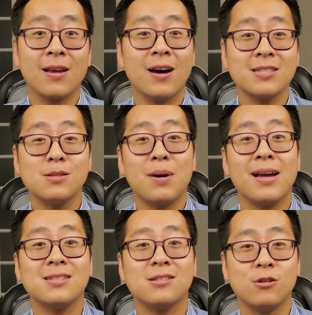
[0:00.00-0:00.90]

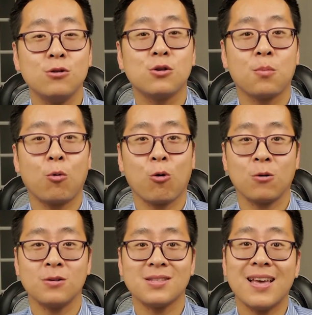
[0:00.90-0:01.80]
customized user
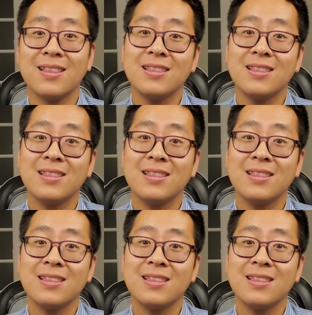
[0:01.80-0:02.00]
portals that